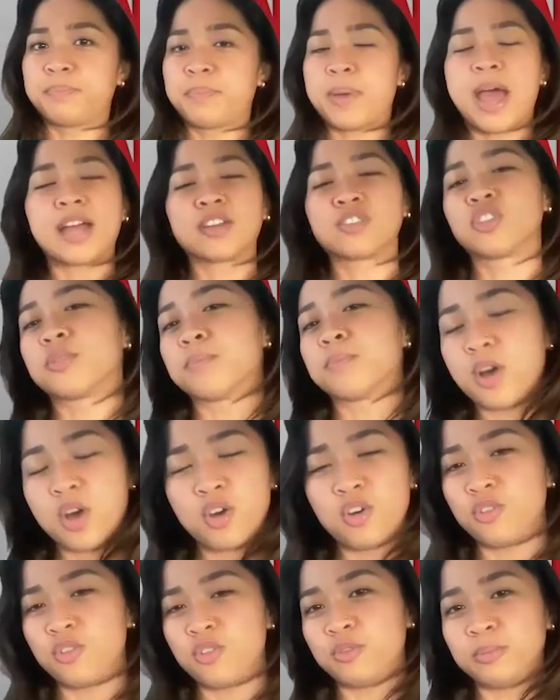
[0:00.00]
Patrick
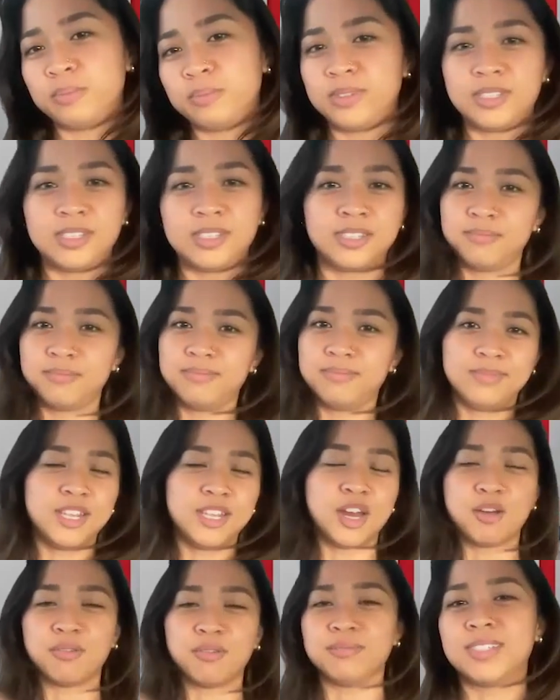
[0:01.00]
Mahomes,
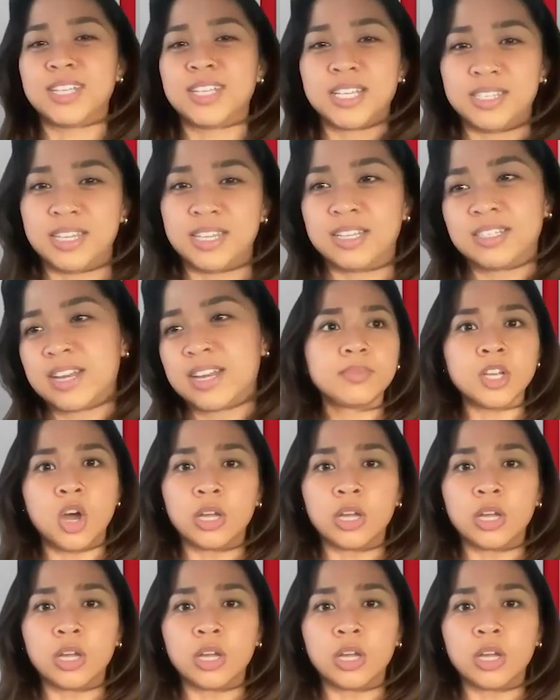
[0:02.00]
does this.